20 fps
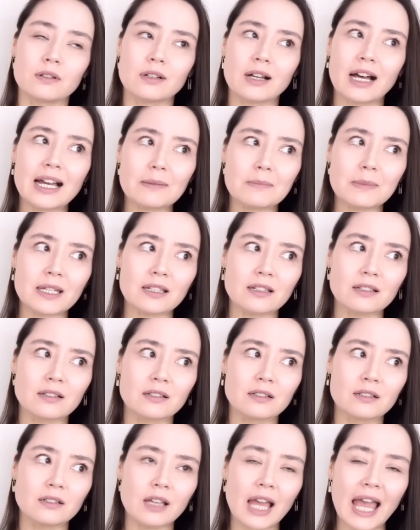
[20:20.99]
I mean,
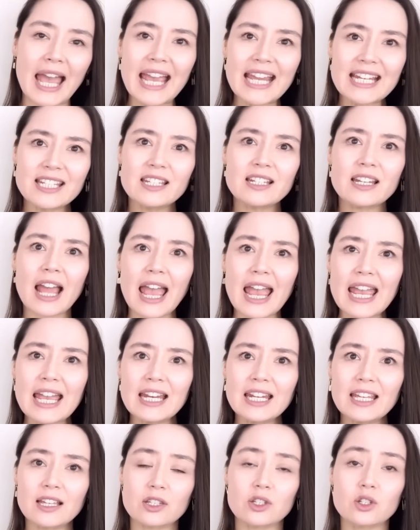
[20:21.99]

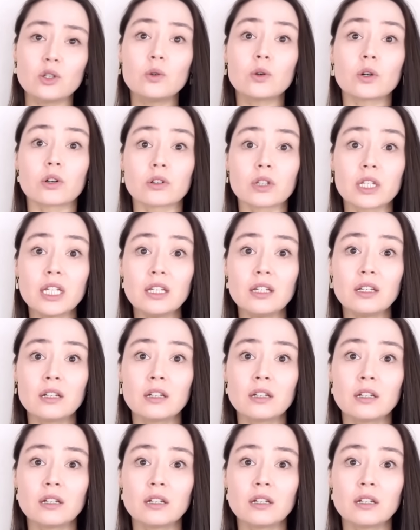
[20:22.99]
1880 is too early.